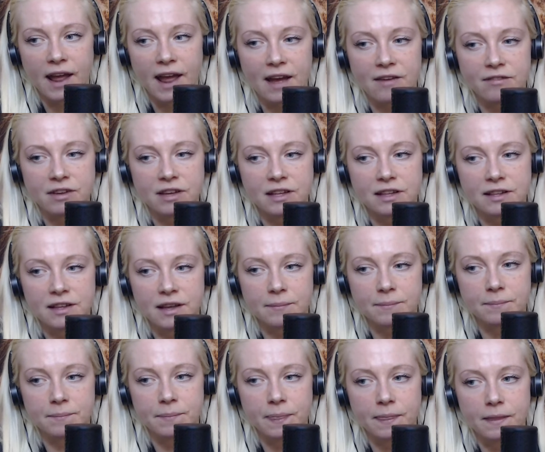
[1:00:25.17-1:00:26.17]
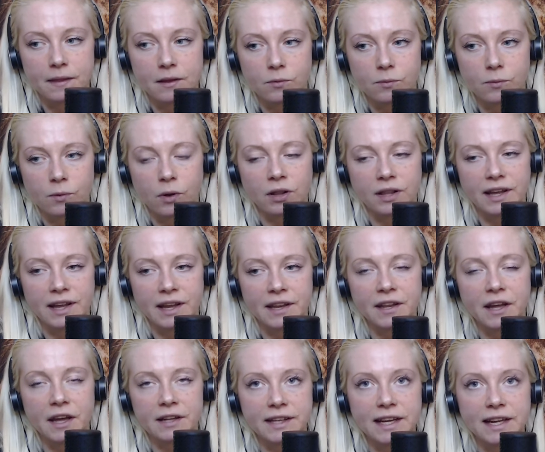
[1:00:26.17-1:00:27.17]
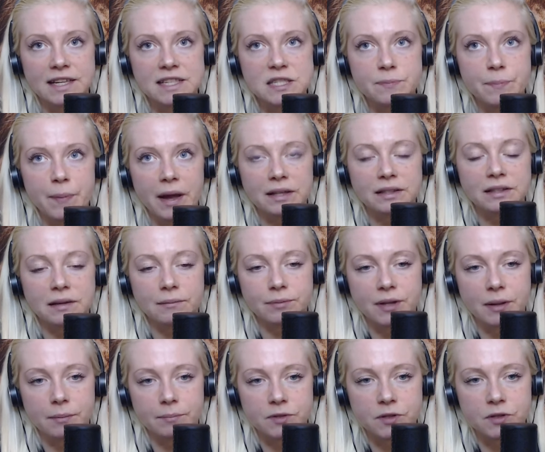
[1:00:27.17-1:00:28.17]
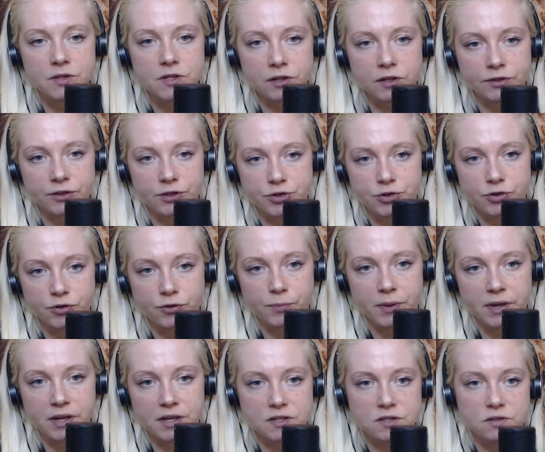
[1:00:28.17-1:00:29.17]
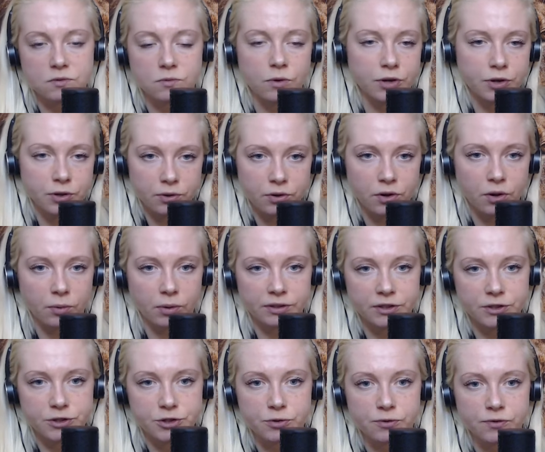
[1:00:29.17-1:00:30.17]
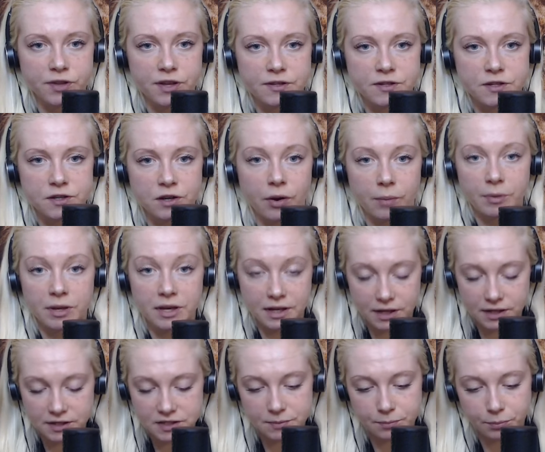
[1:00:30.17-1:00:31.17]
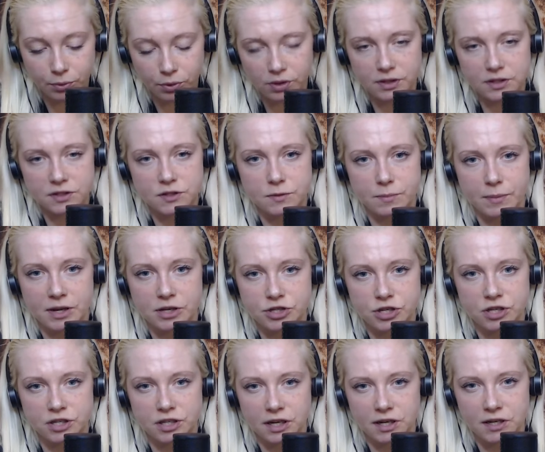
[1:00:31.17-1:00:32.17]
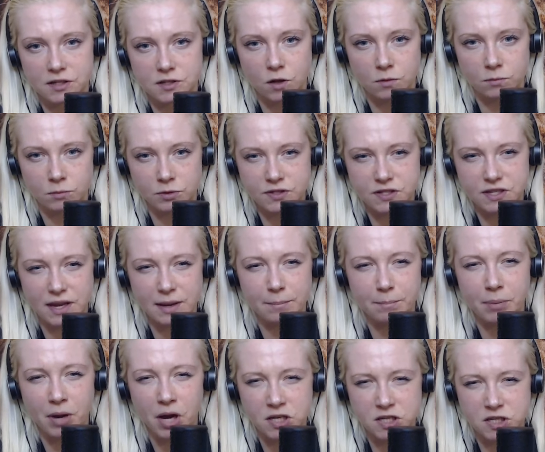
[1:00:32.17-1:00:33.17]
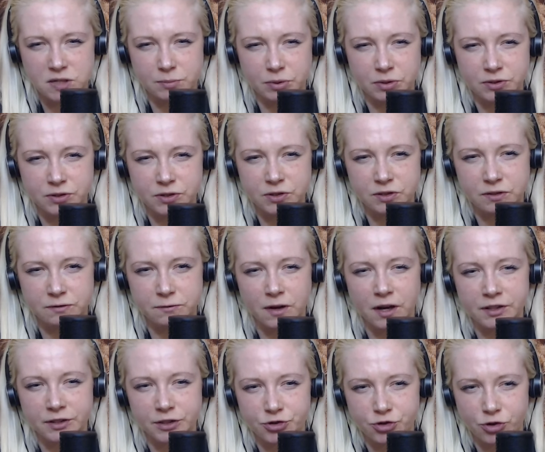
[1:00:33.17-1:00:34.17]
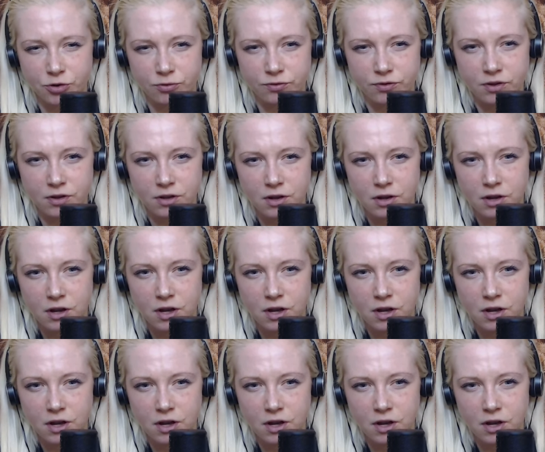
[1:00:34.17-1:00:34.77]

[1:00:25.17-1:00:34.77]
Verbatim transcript: having them well and not expecting them to tell the truth because what do you know what the truth is you know i mean it's important to mention that it's almost impossible to define the truth